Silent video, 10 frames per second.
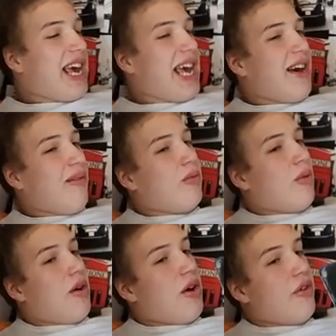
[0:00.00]
it
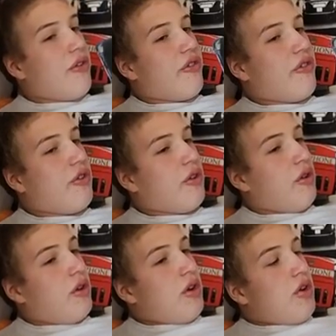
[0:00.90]
was
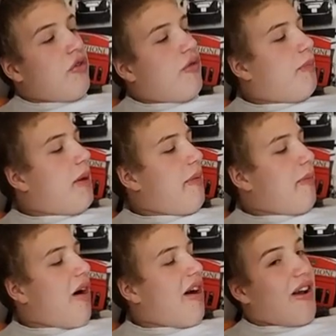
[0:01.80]
beef
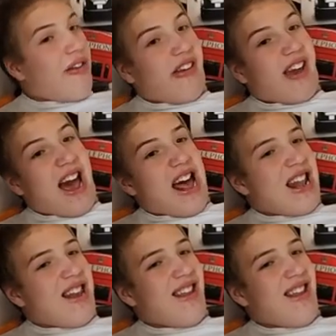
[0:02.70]
burgers again.